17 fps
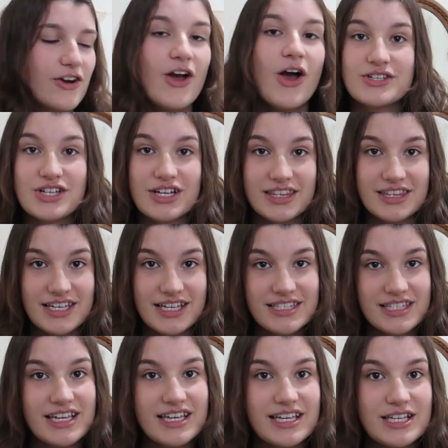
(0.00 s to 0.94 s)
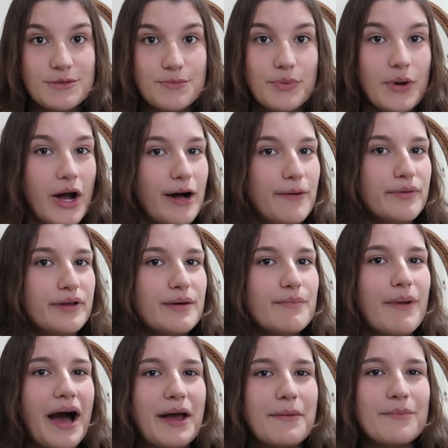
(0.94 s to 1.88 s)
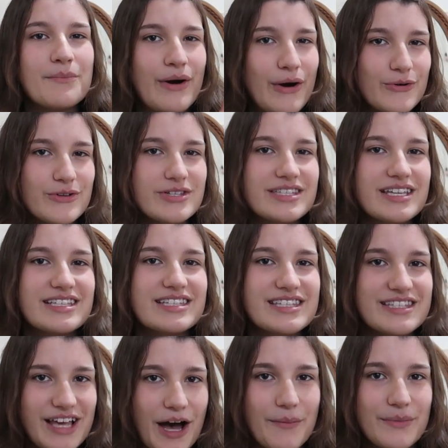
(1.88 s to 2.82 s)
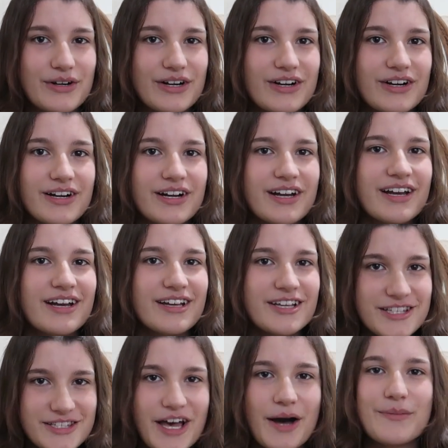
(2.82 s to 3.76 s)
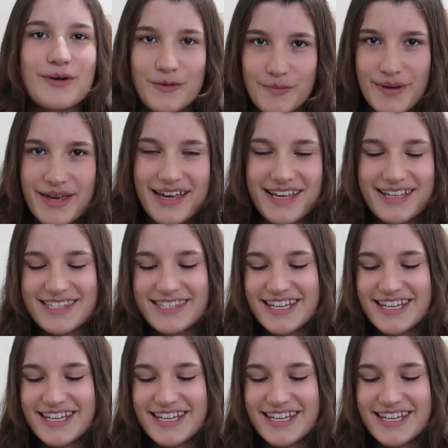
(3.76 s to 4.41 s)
which this is probably my most summer piece.